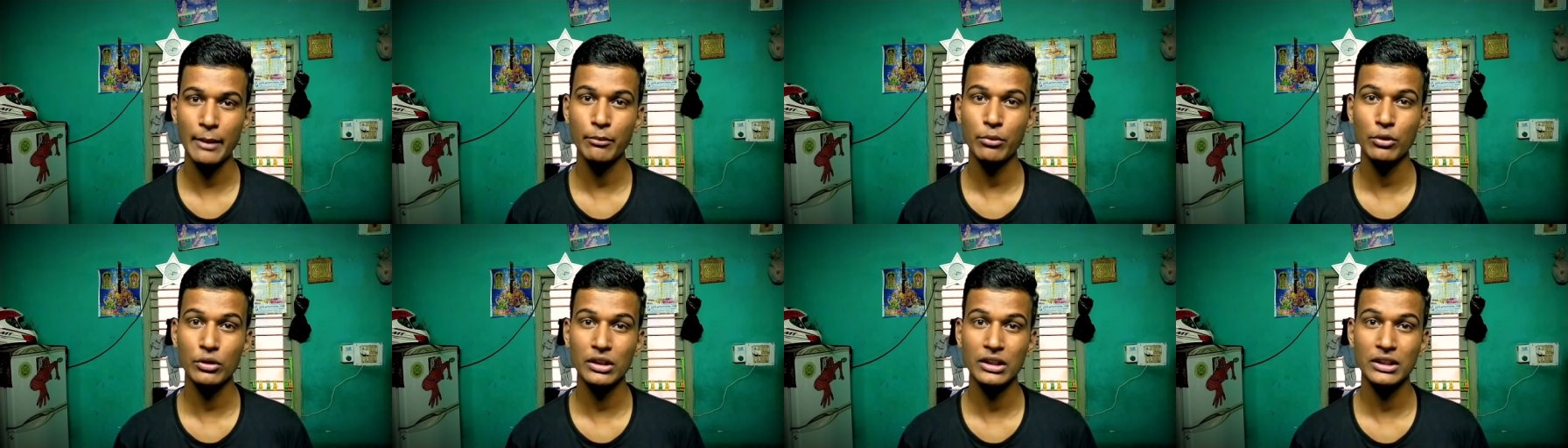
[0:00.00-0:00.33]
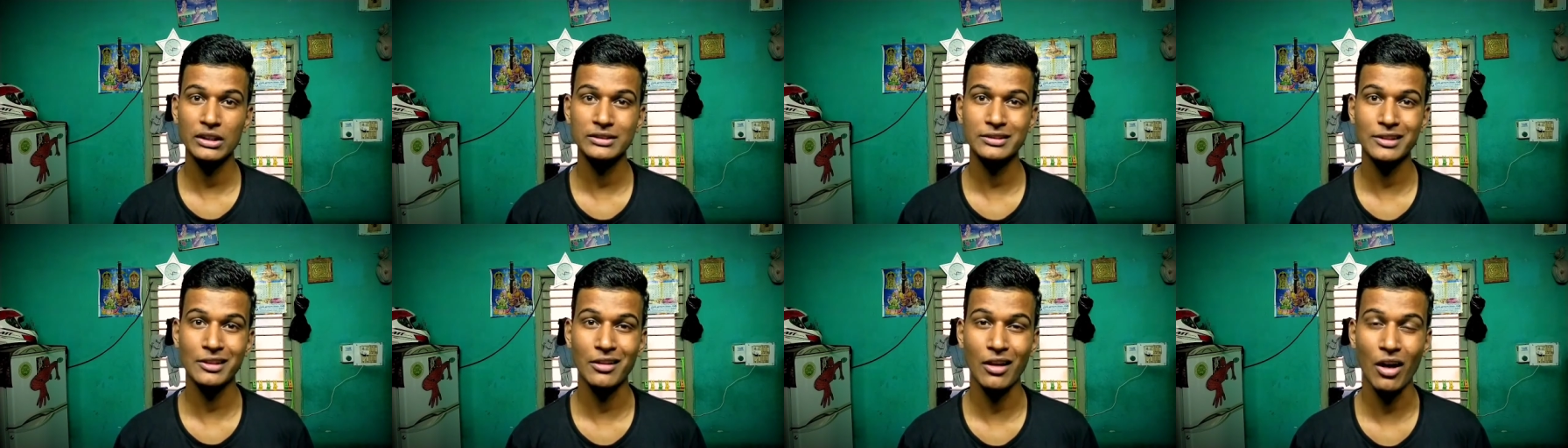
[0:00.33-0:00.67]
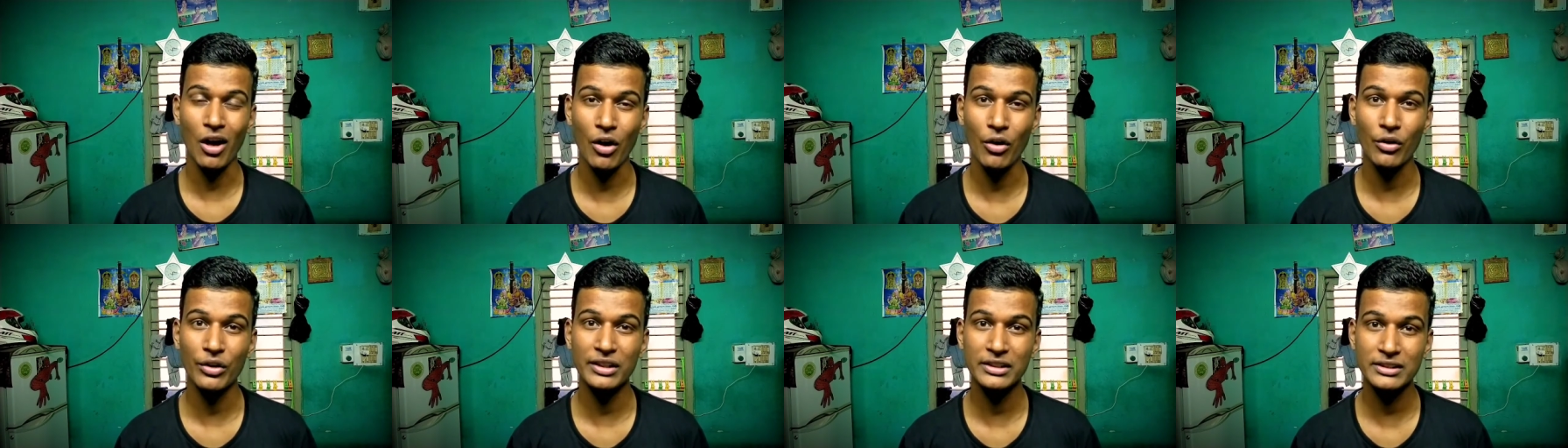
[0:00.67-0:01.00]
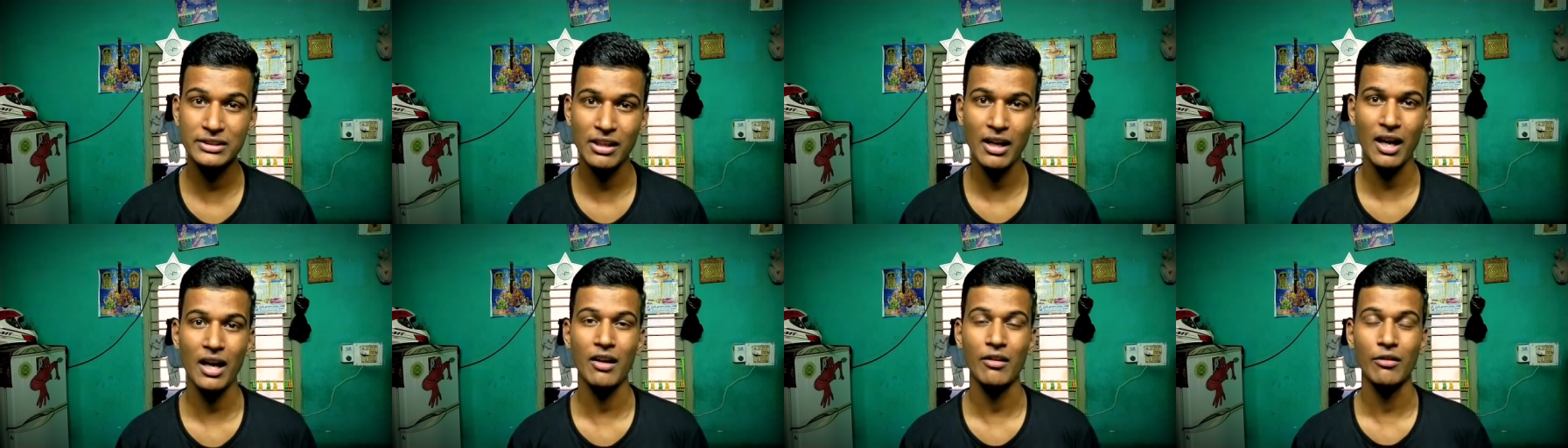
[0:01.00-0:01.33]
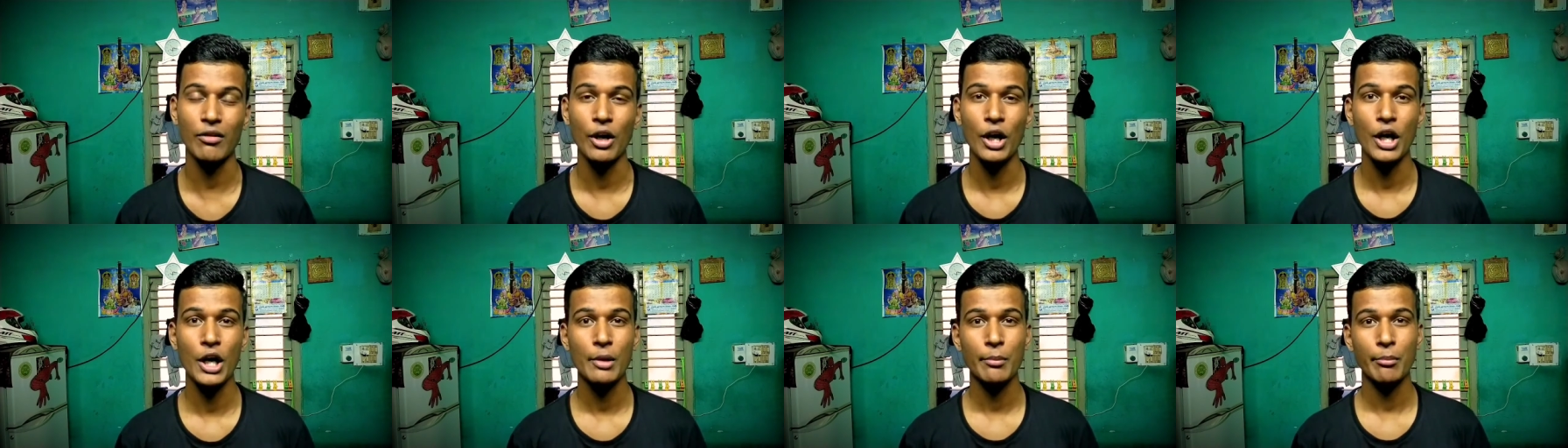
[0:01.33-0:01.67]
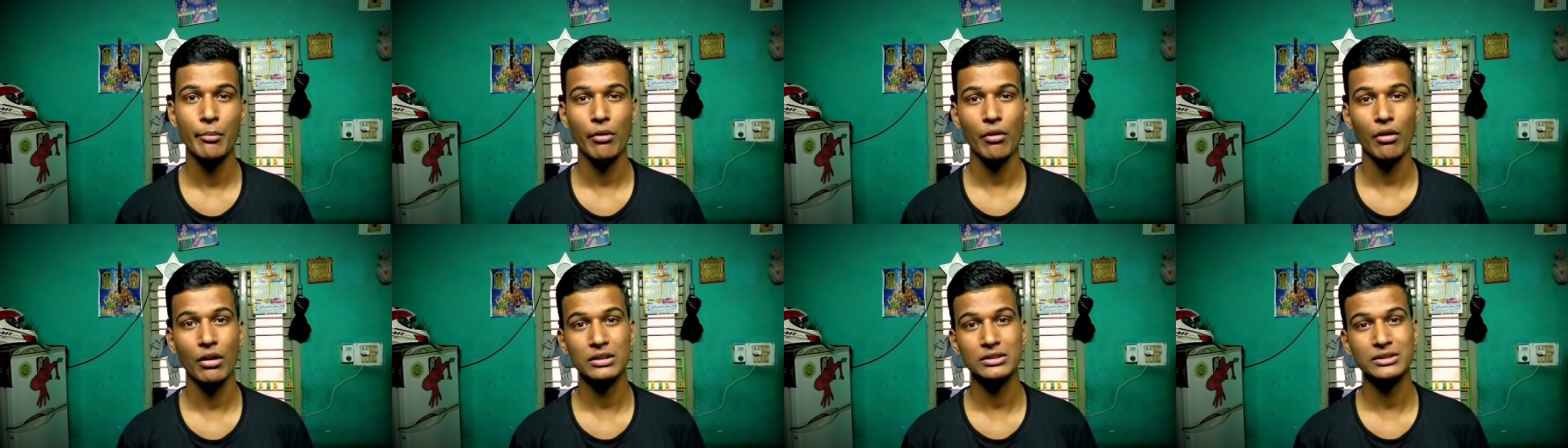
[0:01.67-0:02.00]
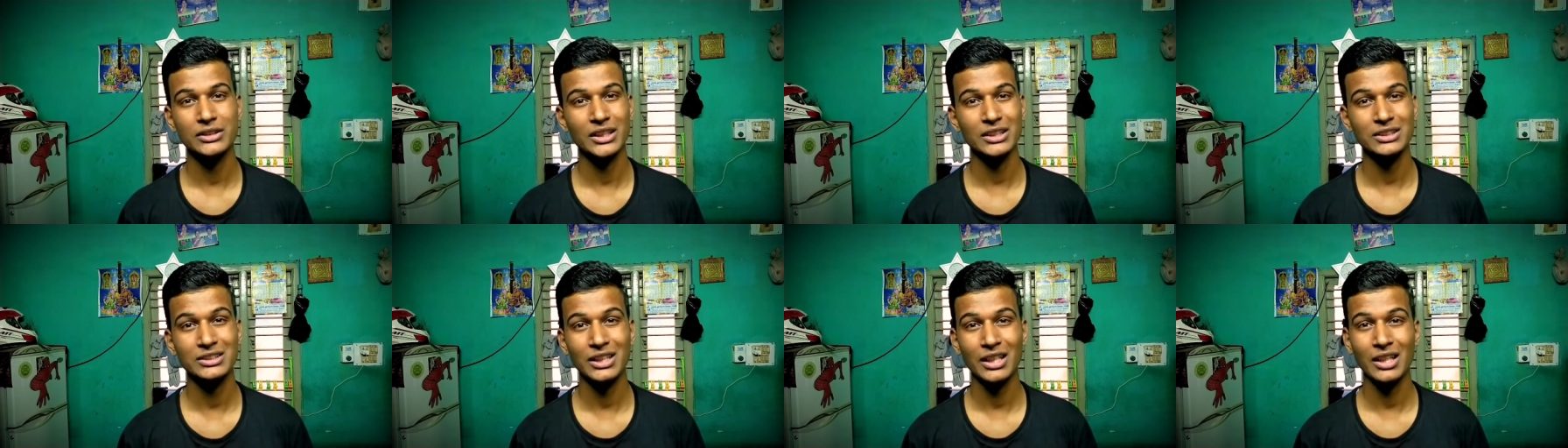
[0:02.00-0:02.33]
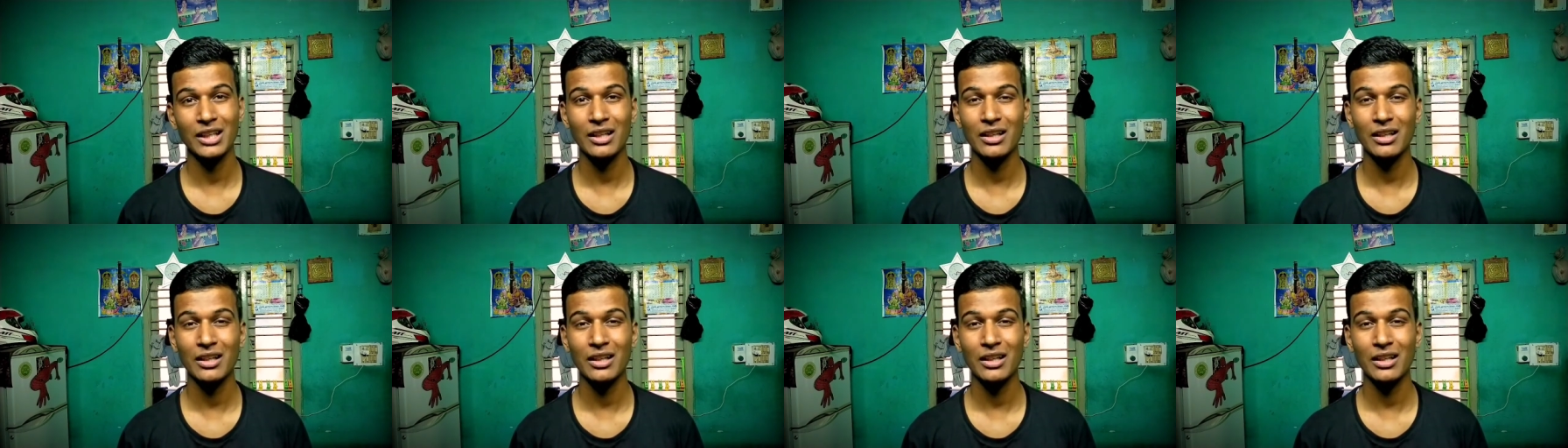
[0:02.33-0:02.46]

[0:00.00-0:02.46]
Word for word: Lamborghinis and Audis have, because they